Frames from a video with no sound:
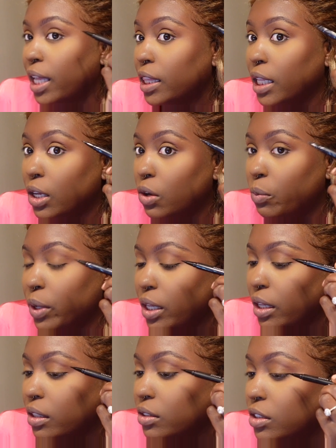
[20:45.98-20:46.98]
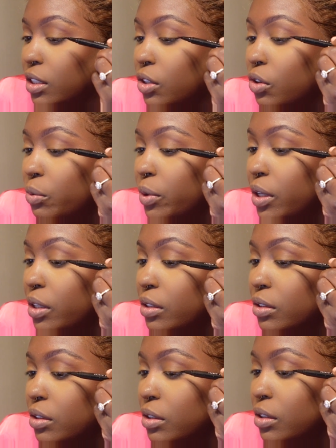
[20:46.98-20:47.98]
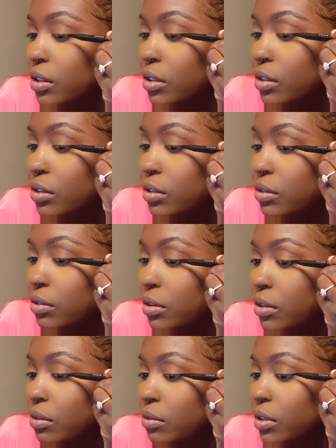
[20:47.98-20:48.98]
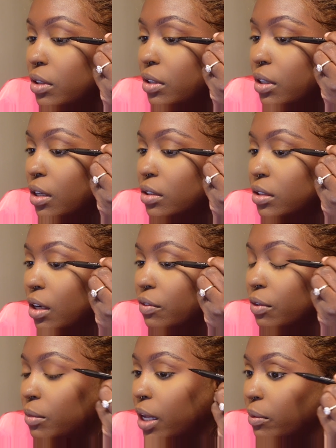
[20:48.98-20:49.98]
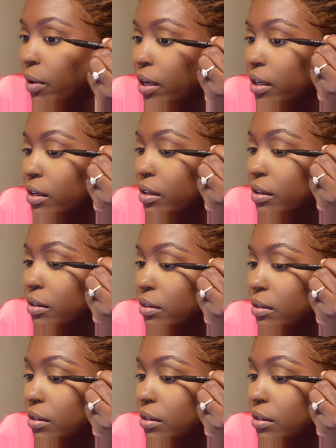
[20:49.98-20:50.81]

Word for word: a little wing, just a little wing do a little wing and I start from like right here.